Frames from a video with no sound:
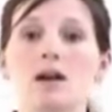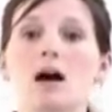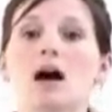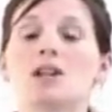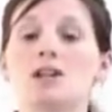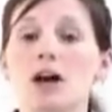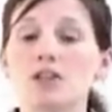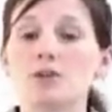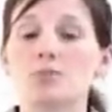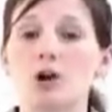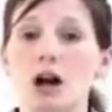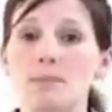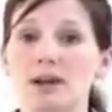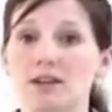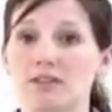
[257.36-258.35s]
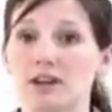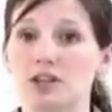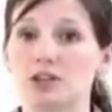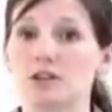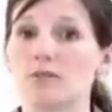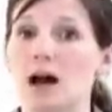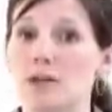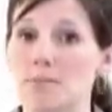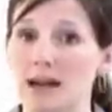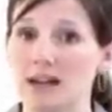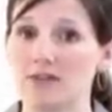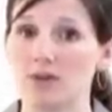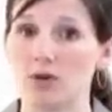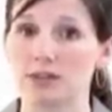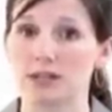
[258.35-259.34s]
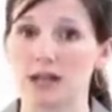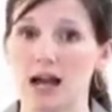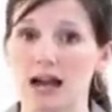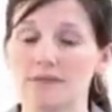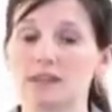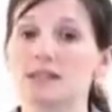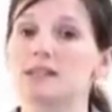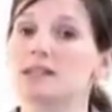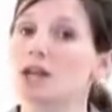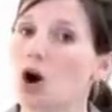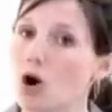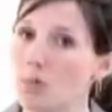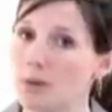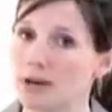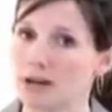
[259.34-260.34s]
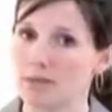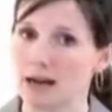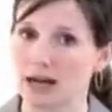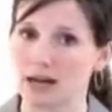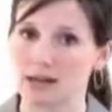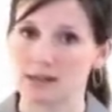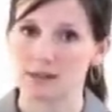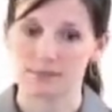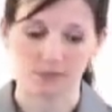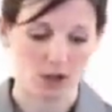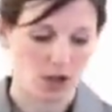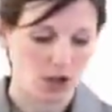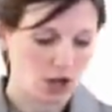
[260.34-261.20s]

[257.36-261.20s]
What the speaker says: Another prominent feature on many folding knives is the opening mechanism.